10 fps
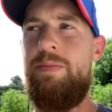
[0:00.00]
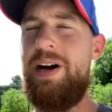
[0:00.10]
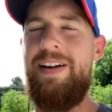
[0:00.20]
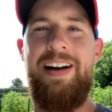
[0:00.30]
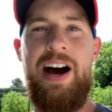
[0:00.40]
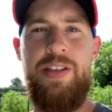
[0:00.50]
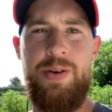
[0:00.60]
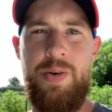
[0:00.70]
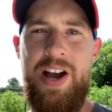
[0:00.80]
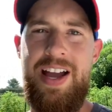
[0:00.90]
But
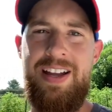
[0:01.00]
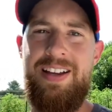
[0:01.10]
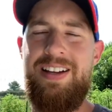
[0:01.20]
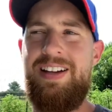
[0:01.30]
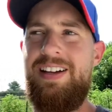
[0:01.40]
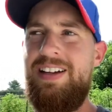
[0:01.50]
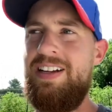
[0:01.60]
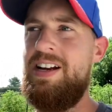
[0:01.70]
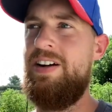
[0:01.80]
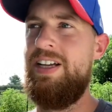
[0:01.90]
either way,
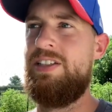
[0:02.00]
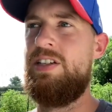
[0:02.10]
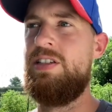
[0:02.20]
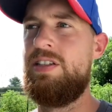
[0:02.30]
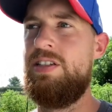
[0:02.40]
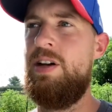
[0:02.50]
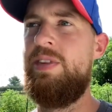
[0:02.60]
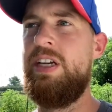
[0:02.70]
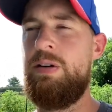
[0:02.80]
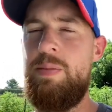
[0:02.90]
you know, it's just
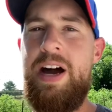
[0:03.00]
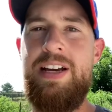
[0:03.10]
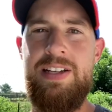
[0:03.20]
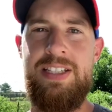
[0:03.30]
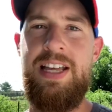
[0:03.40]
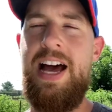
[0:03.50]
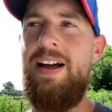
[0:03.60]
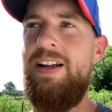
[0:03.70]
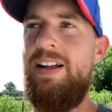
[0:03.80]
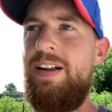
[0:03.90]
something to remind us
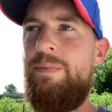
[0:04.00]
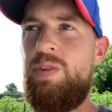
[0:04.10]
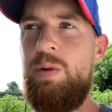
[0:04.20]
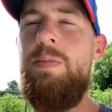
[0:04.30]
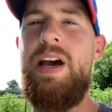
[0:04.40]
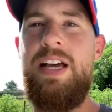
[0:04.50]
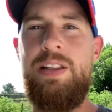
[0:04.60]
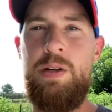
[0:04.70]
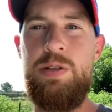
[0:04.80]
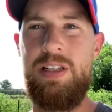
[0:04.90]
that we may
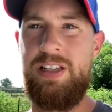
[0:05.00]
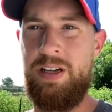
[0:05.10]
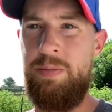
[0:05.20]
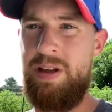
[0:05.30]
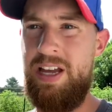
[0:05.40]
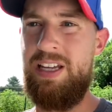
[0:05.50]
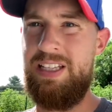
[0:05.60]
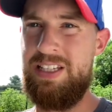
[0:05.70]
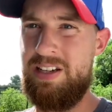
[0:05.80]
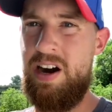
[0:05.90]
lose a little bit in
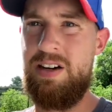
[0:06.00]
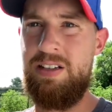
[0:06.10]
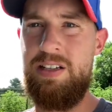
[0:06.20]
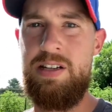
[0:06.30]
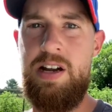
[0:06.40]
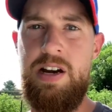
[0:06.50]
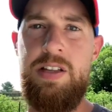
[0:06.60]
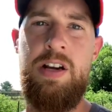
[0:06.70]
this garden this year.